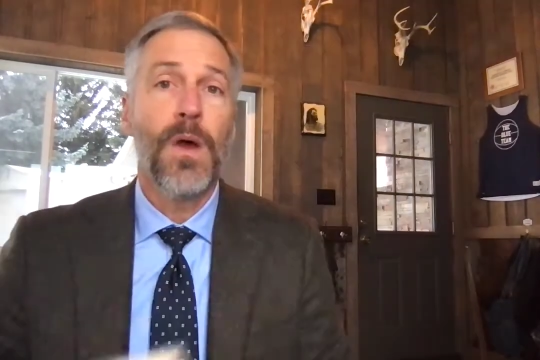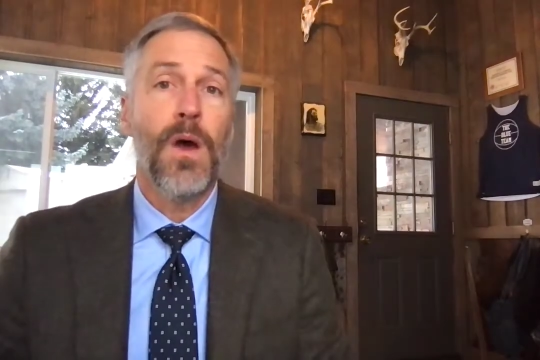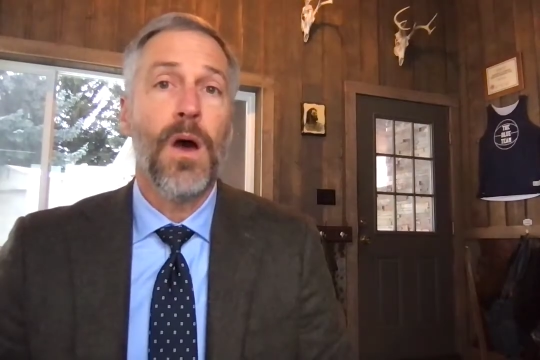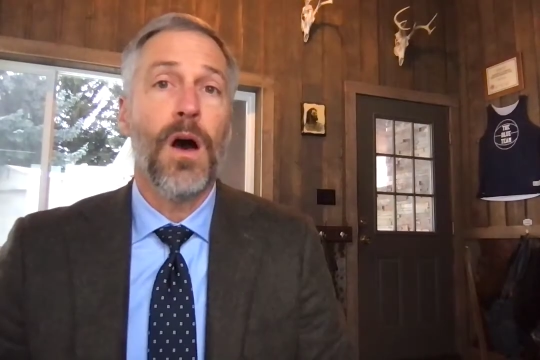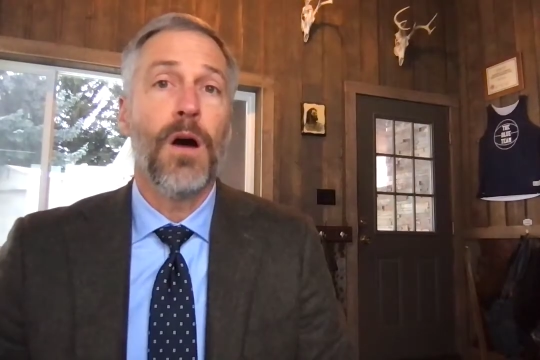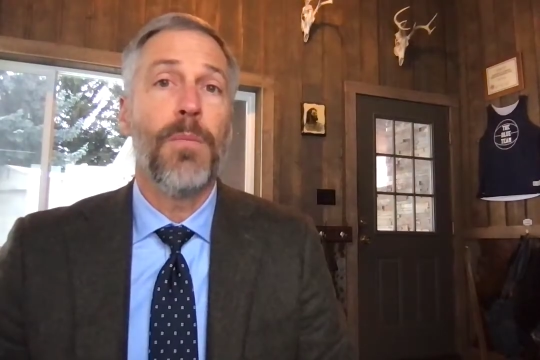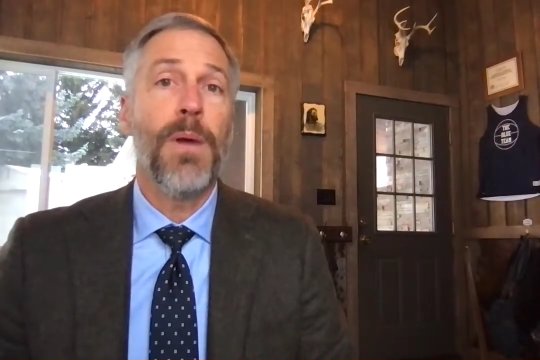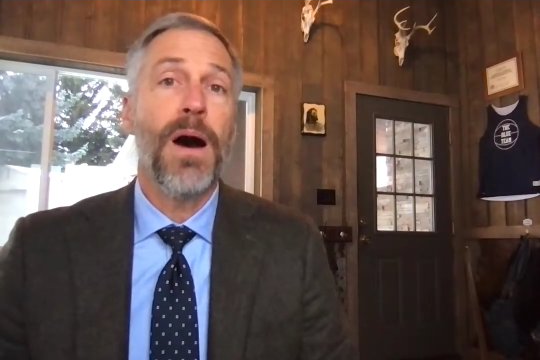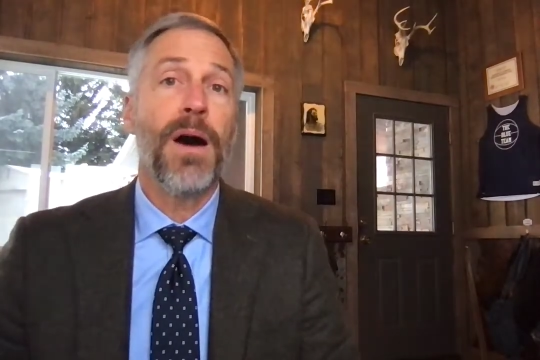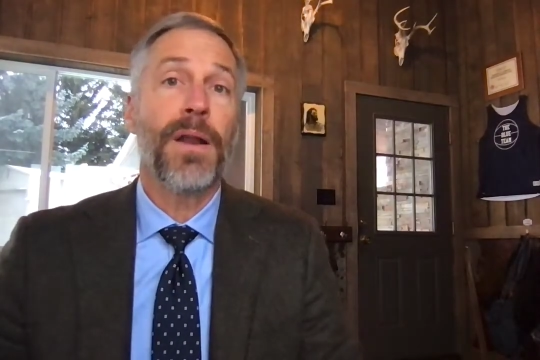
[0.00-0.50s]

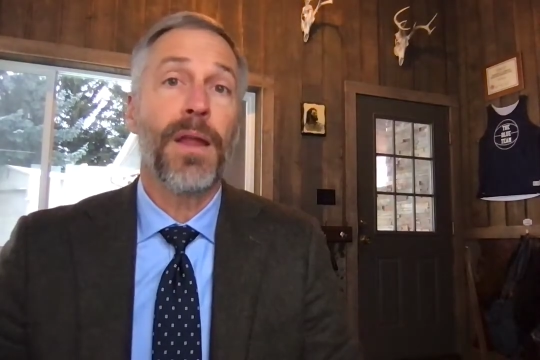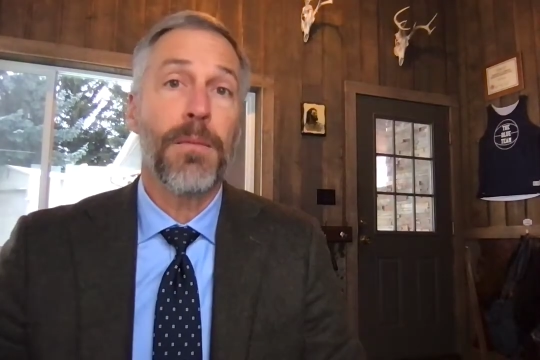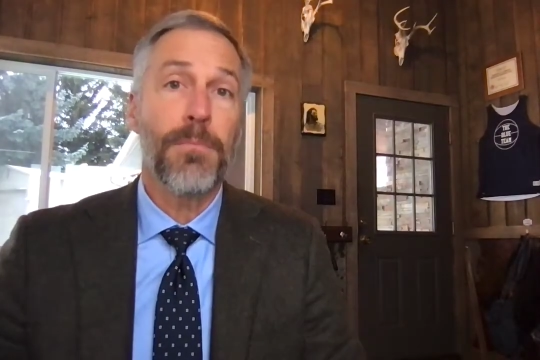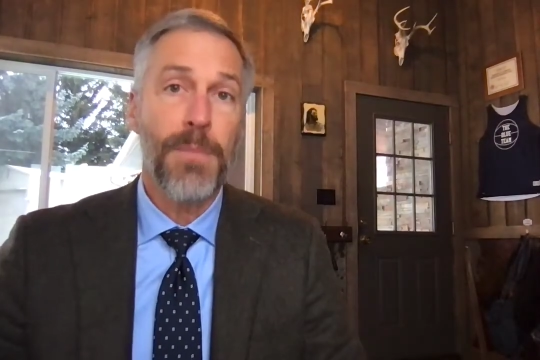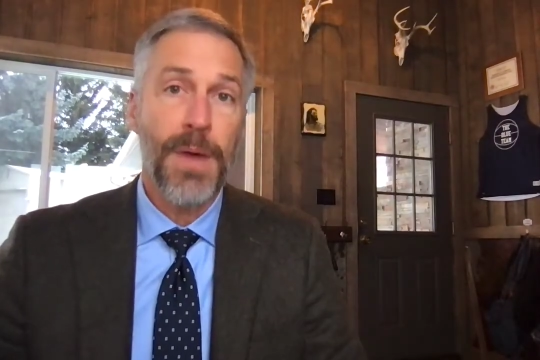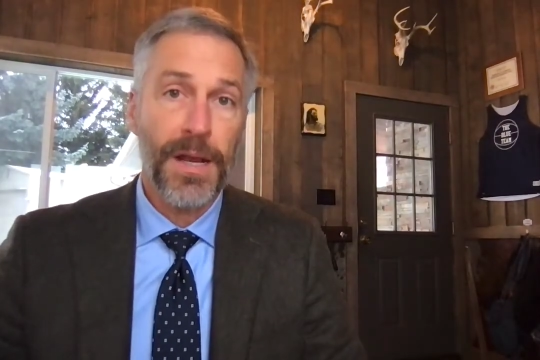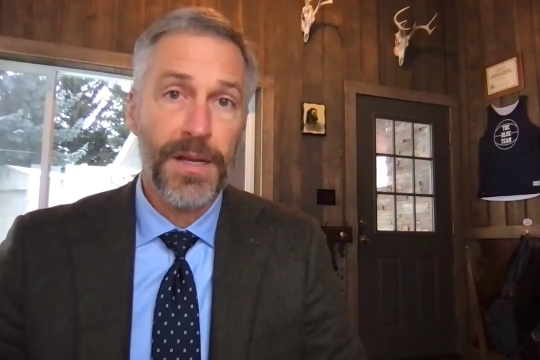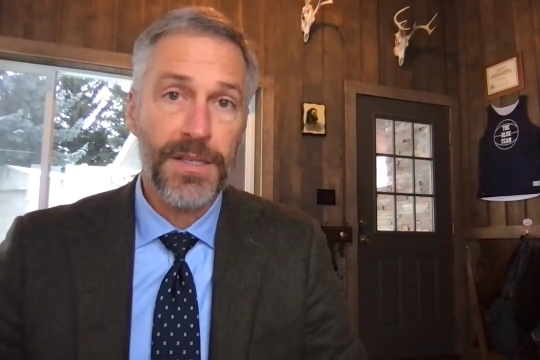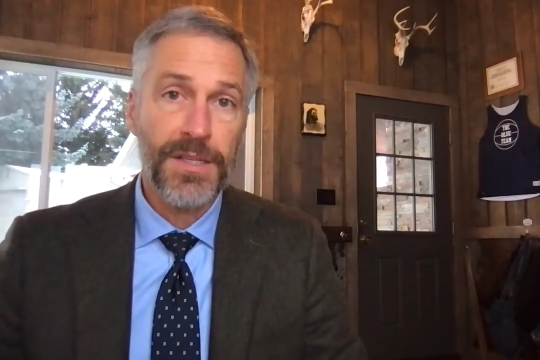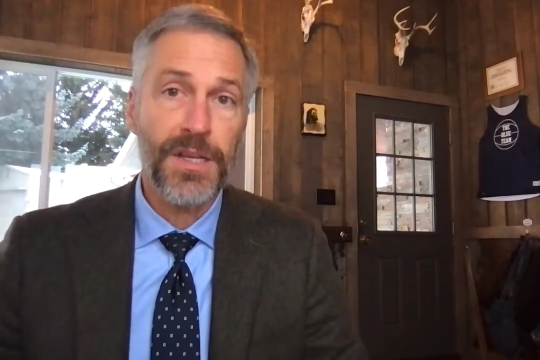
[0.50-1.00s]
about a
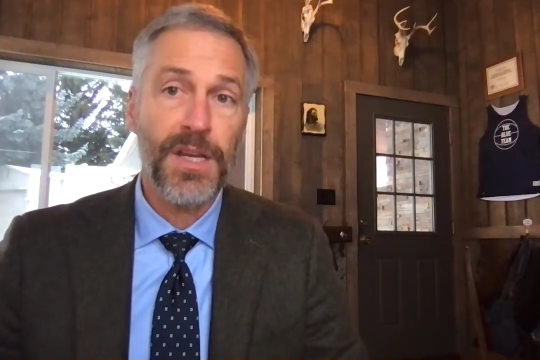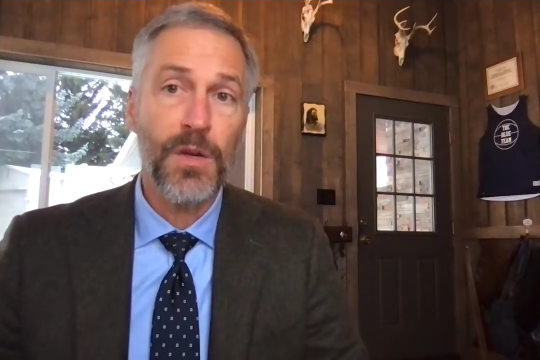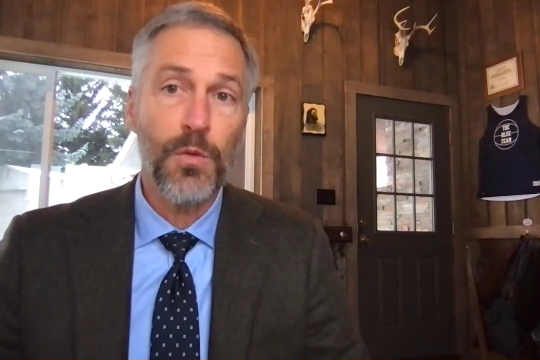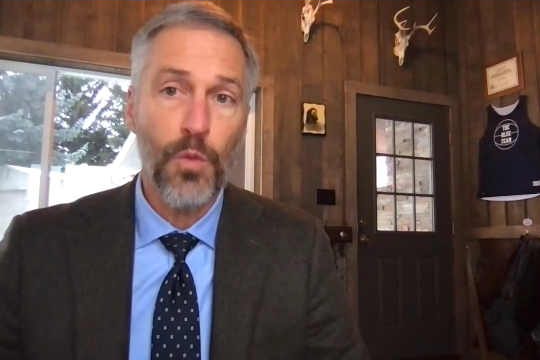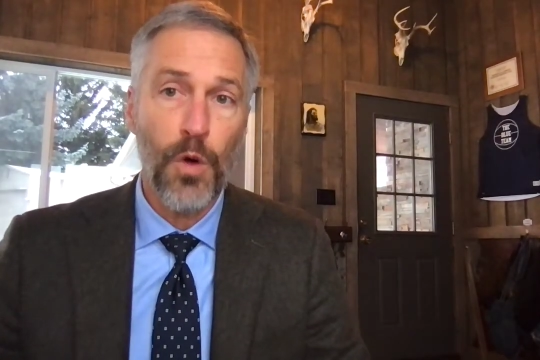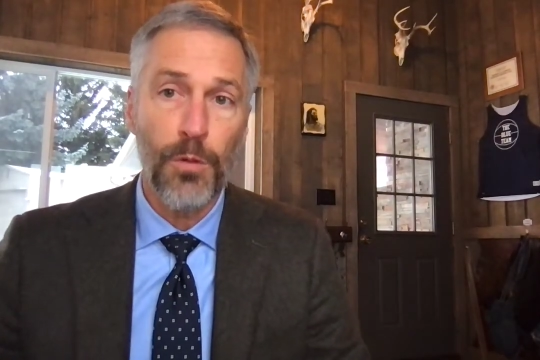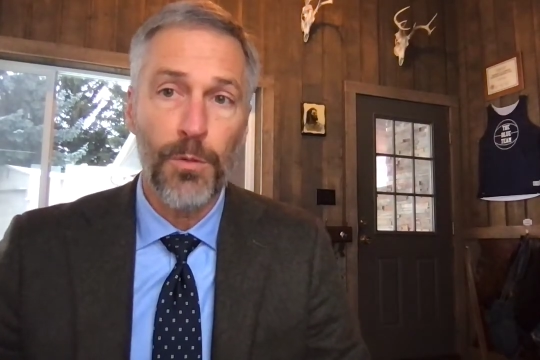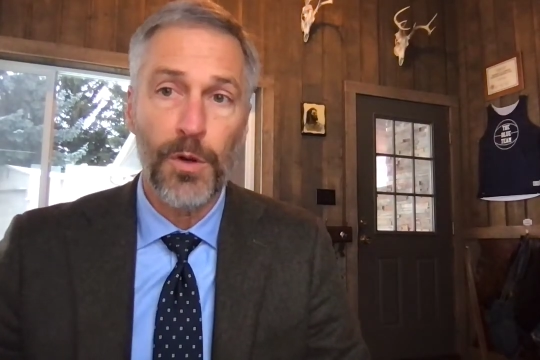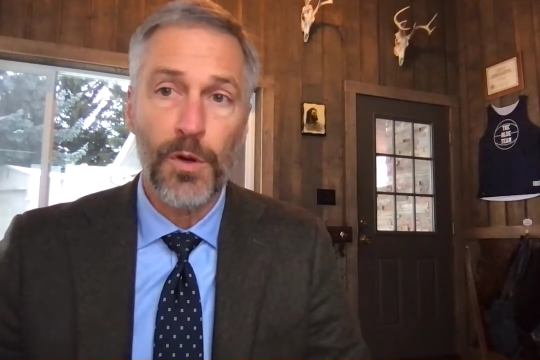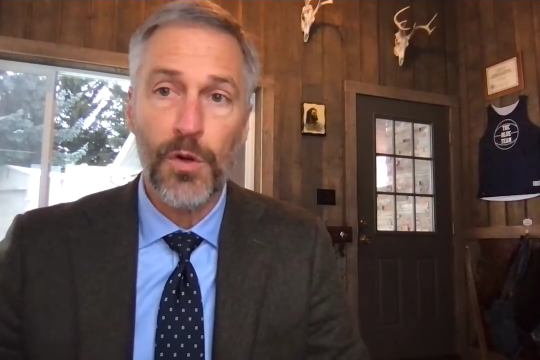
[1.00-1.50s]
Mexican
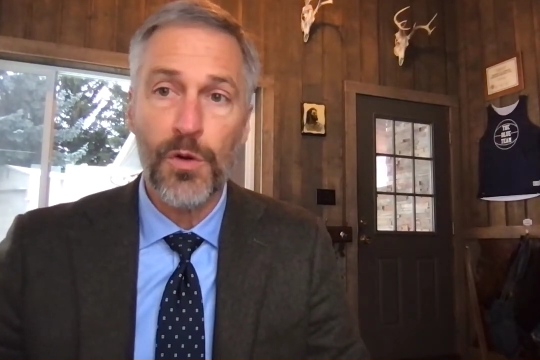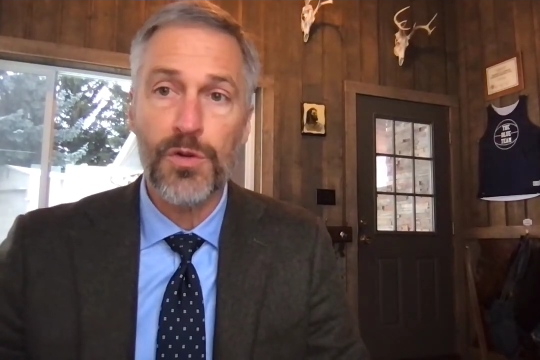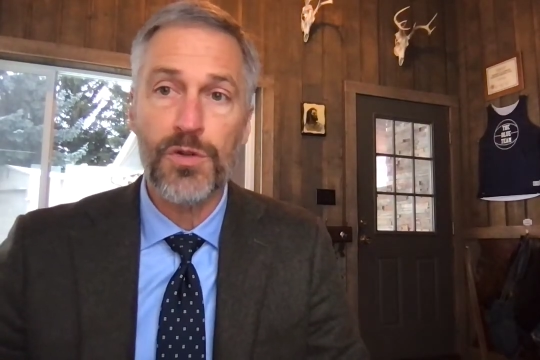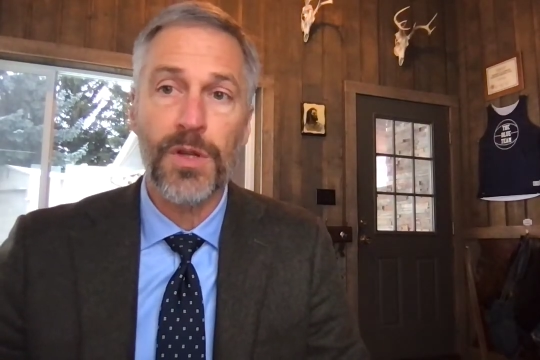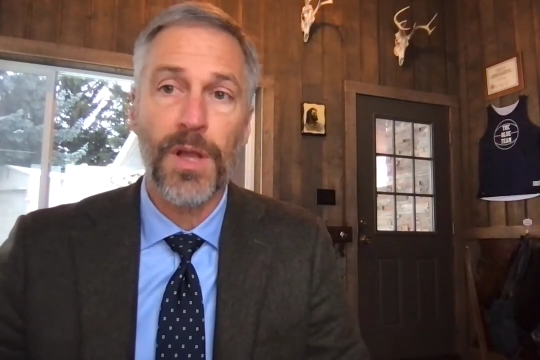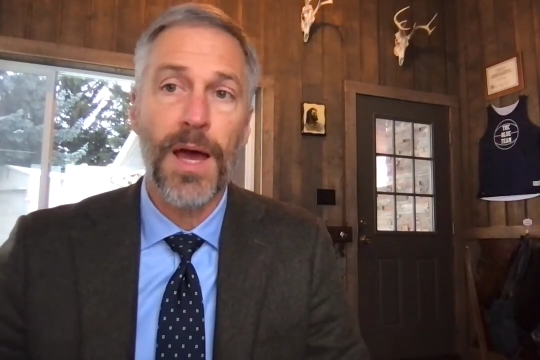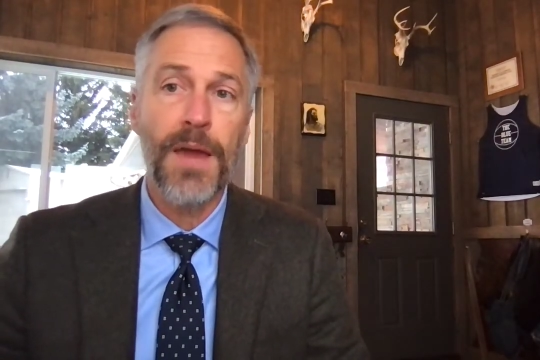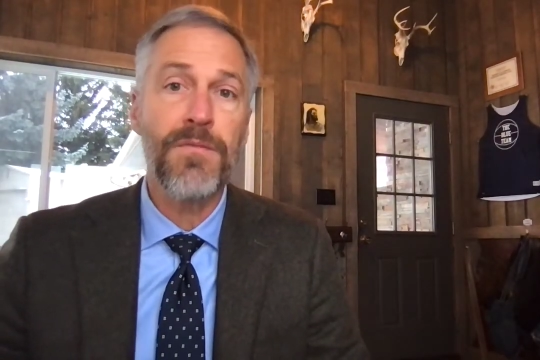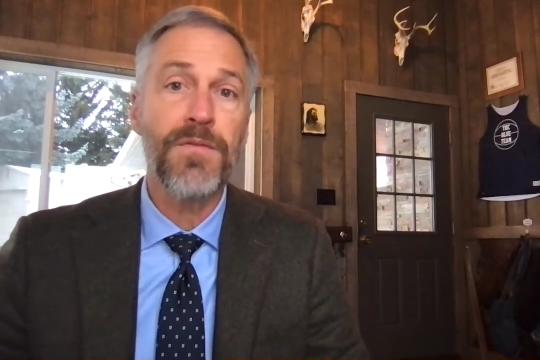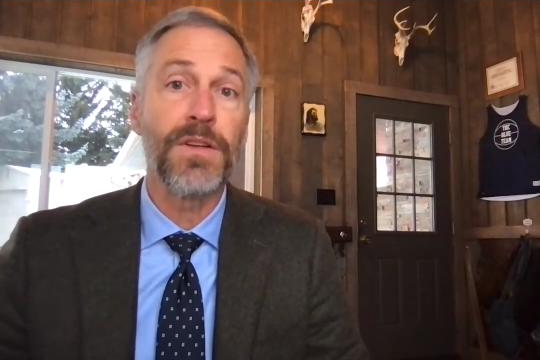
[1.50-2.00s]
woman whose
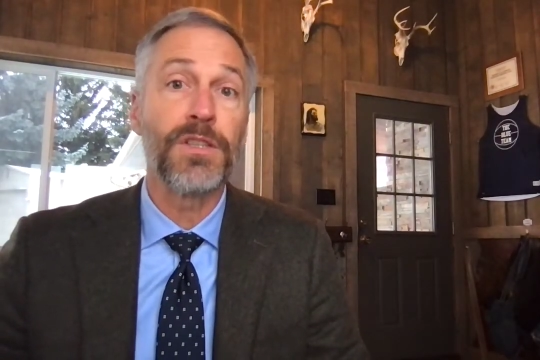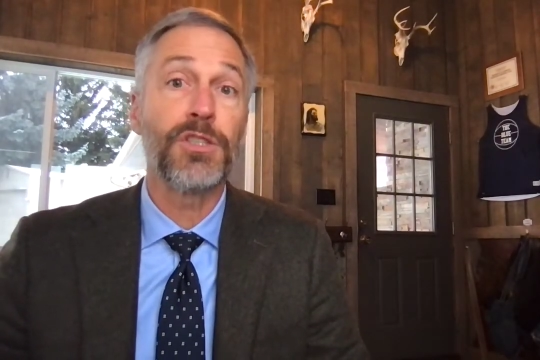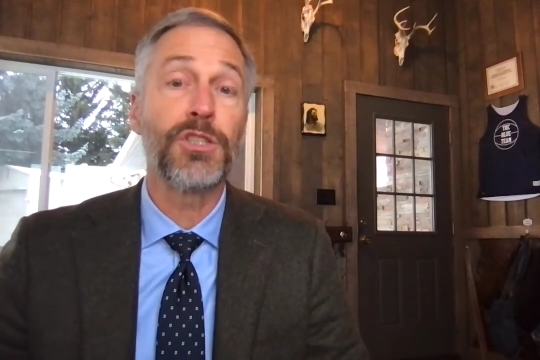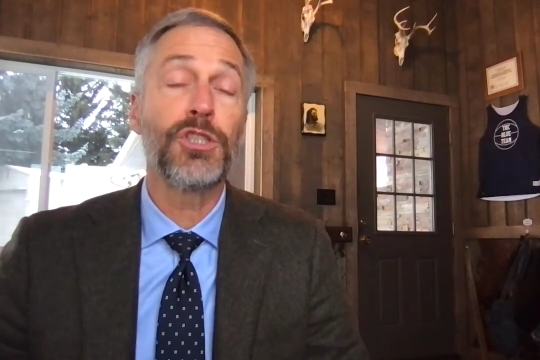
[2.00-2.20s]
life is